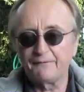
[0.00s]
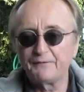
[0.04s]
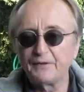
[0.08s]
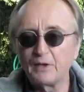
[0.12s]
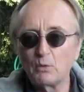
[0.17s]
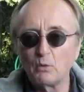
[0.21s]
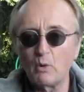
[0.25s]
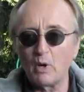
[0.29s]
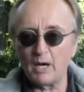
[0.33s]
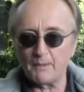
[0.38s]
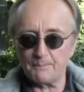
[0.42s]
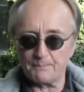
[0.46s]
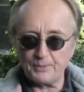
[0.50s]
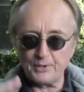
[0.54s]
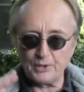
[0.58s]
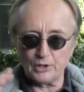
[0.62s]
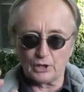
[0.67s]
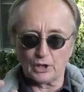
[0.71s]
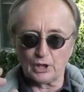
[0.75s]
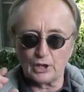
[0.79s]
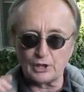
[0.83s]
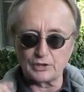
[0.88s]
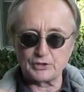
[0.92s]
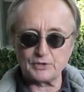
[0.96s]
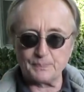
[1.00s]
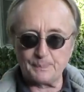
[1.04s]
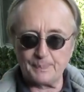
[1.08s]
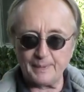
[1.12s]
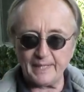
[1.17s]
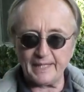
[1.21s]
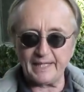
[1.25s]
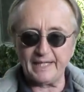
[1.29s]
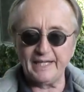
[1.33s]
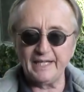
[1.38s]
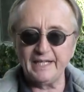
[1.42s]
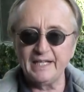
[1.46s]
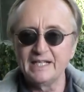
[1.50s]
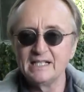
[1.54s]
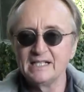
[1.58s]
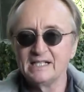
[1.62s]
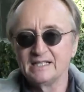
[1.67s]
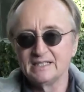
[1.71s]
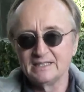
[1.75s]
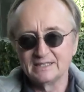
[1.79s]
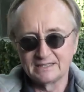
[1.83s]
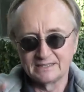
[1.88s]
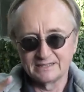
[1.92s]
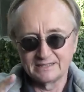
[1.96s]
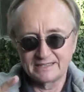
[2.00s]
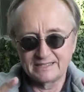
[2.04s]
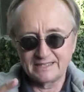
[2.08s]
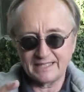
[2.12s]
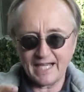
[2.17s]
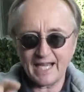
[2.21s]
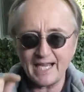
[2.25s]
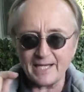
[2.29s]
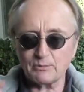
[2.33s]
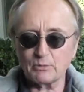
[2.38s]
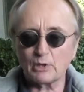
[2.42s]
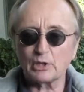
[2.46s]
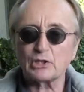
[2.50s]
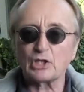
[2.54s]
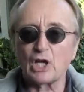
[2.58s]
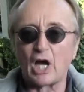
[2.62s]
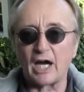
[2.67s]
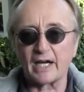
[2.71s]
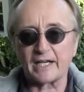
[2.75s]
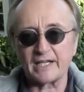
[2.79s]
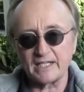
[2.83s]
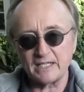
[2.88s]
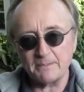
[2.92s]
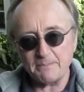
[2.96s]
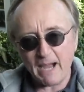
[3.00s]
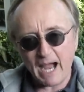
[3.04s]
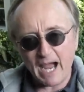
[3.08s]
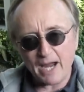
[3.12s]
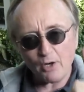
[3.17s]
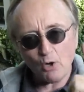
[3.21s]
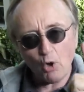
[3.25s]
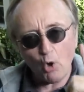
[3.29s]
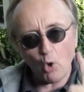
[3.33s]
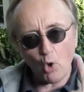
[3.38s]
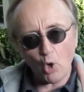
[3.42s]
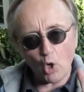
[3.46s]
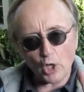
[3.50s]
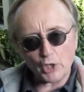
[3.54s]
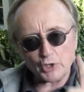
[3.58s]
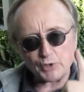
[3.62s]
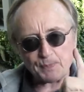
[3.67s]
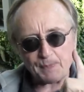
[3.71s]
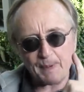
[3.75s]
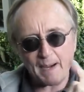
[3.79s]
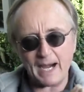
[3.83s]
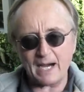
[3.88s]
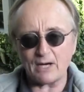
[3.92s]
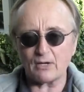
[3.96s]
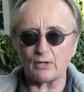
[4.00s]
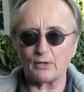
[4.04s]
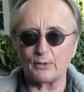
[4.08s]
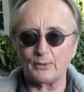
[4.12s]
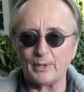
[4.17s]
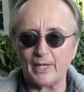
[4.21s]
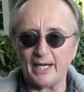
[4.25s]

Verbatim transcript: if you want pure speed, then we're talking about horsepower